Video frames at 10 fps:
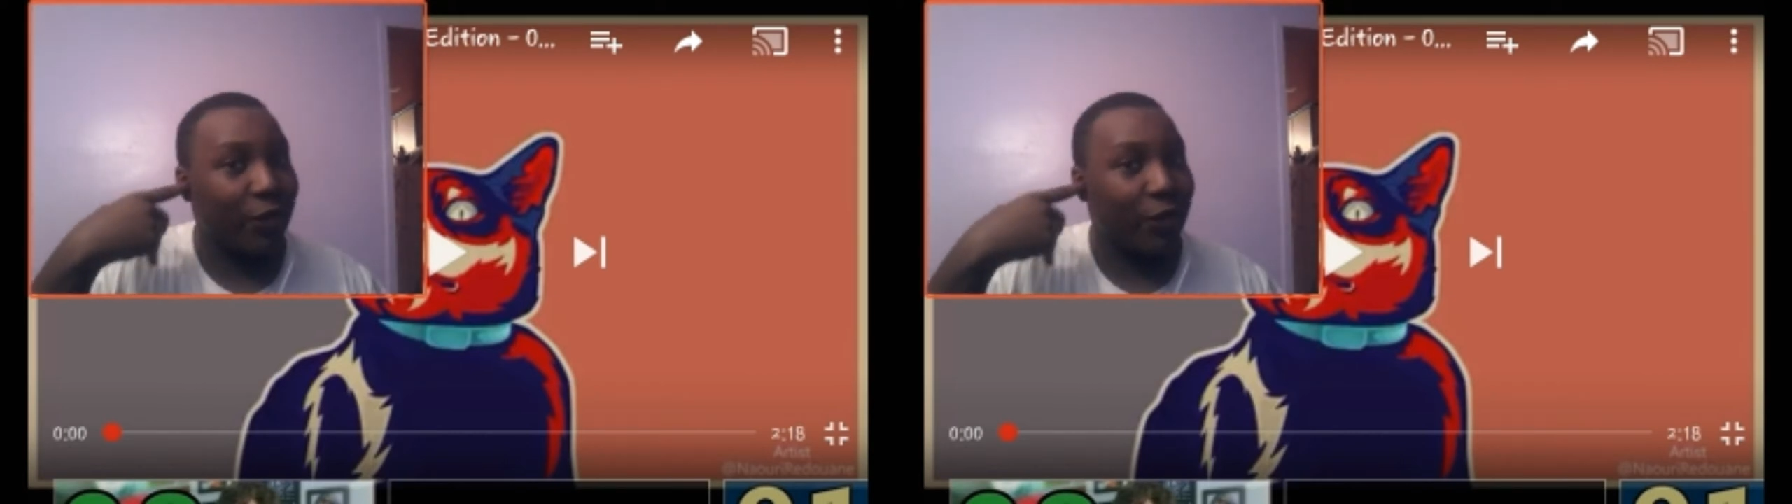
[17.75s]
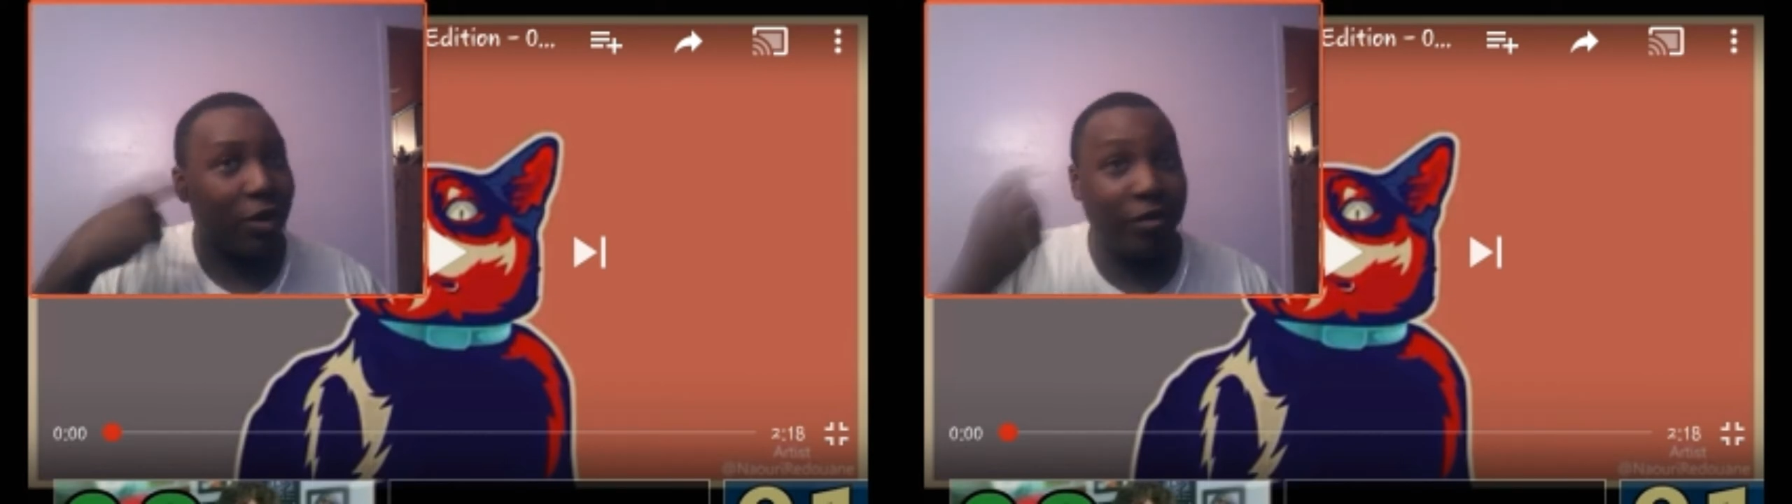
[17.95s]

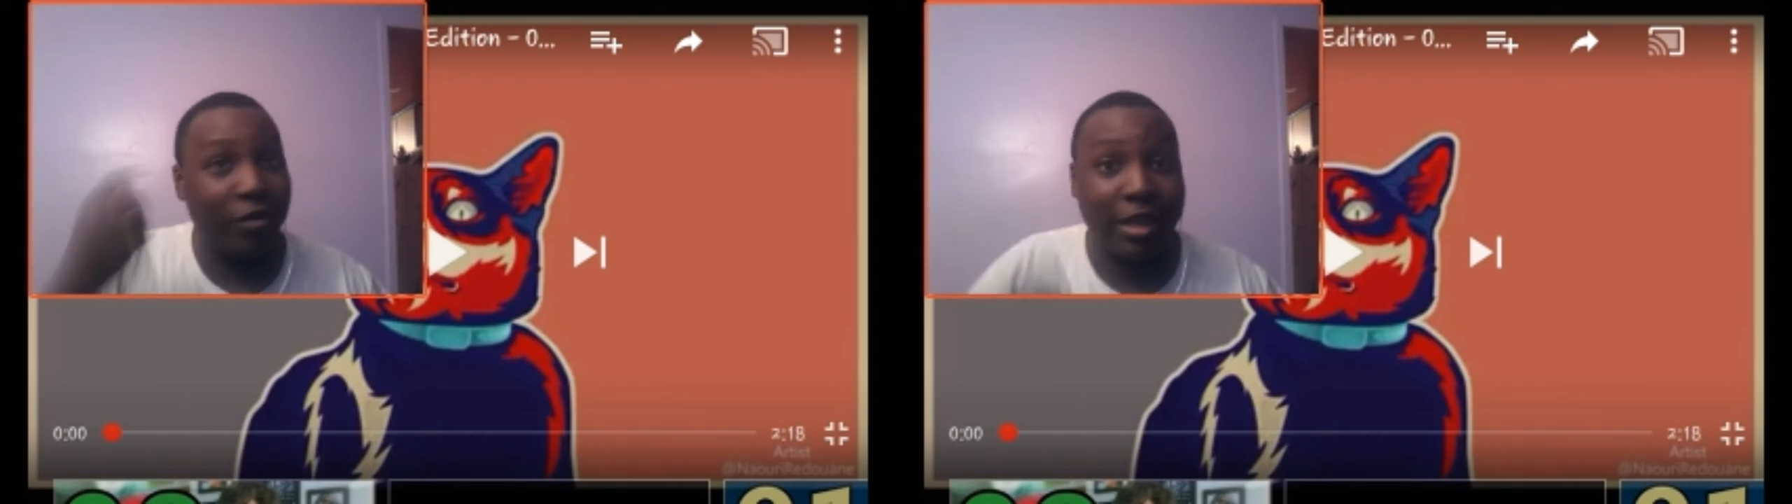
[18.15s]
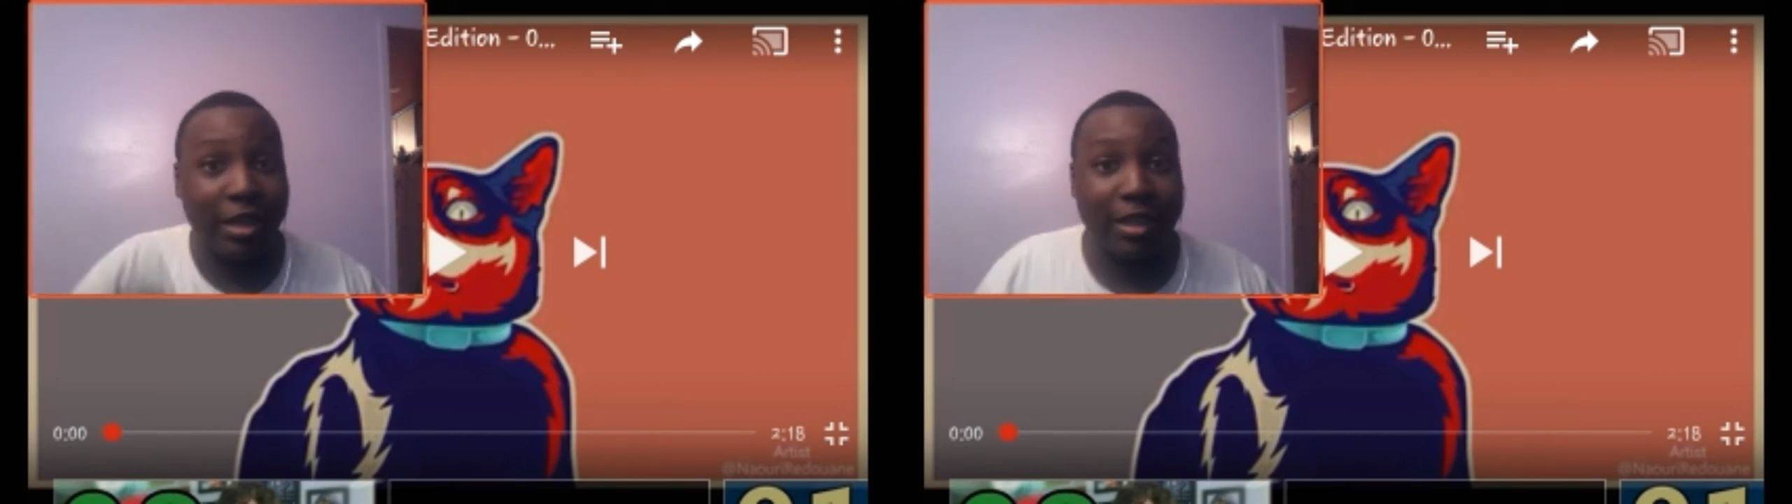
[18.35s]
without
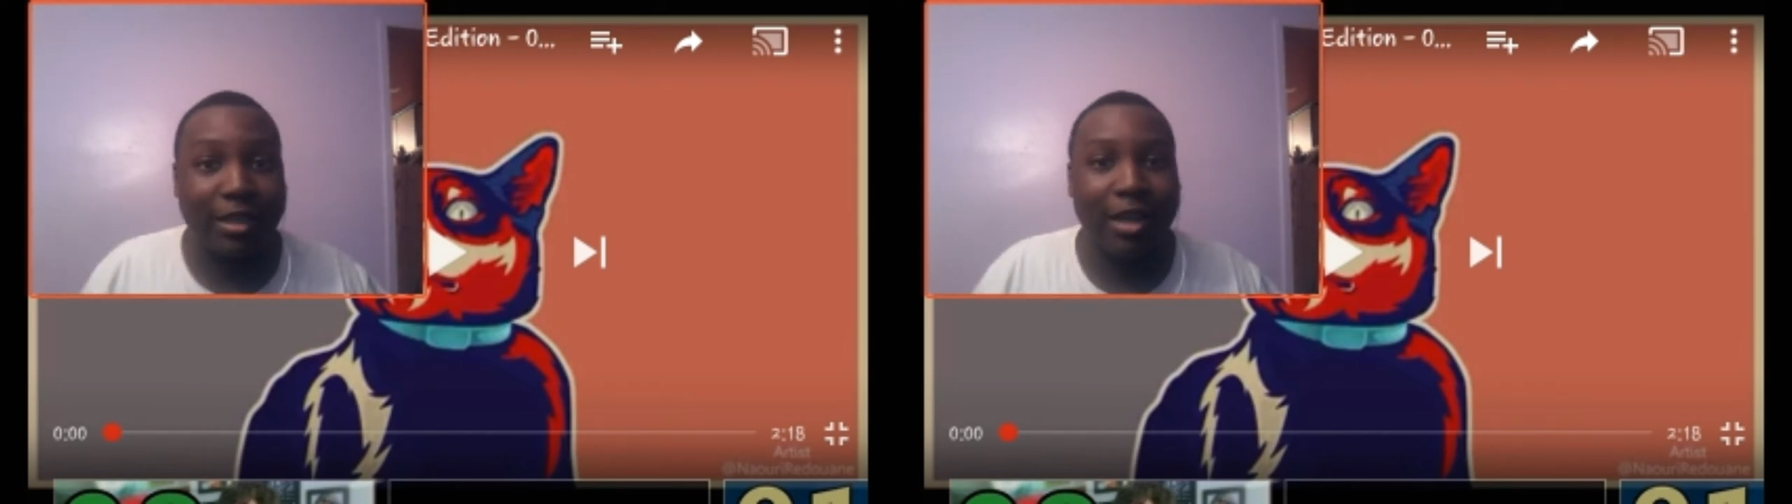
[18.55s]
grinning this